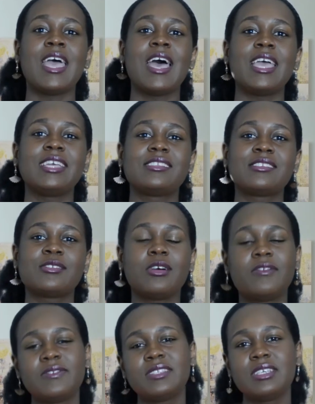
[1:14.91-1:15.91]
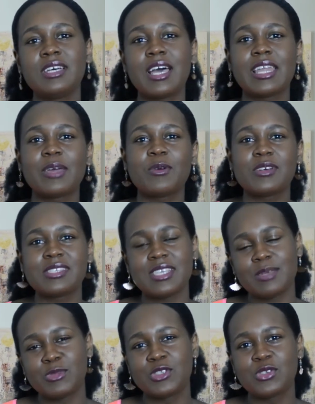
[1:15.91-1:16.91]
It's softer and I was
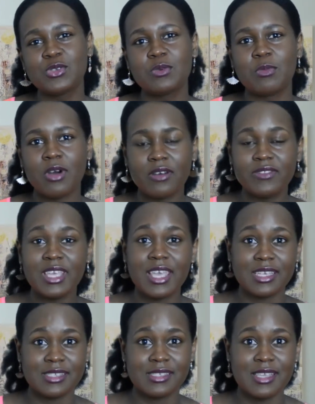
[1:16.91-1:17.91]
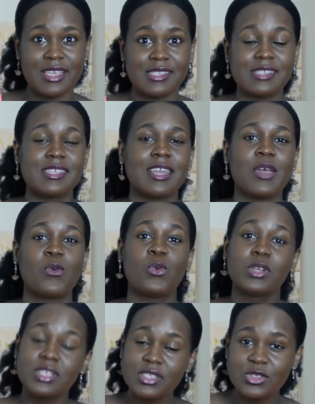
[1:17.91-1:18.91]
able to do more of the exercises that I
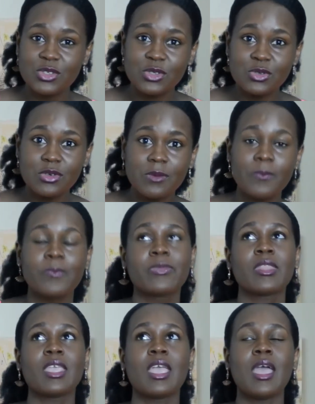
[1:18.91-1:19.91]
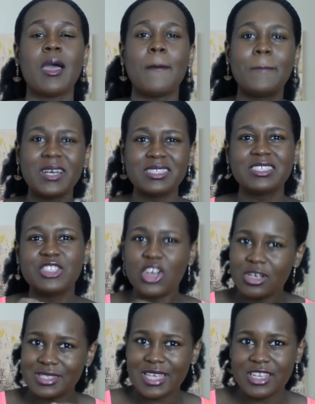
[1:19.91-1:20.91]
wanted to do. But the
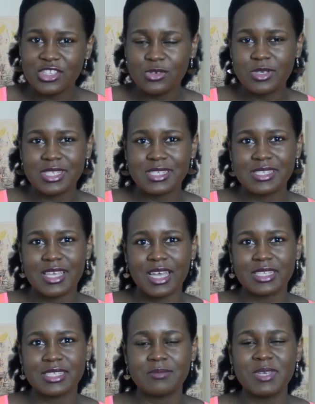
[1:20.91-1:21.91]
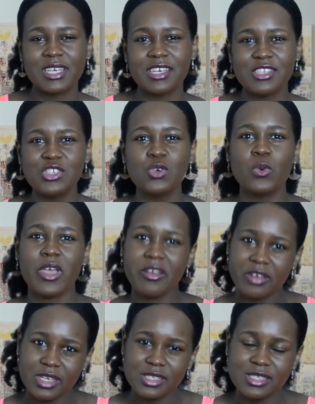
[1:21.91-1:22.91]
downside to it is that because you wear
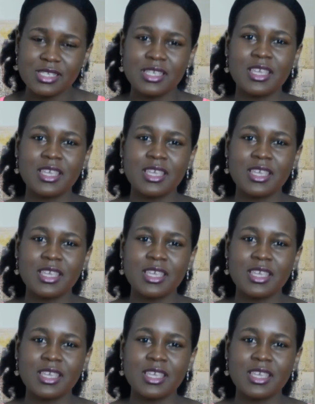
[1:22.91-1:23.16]
it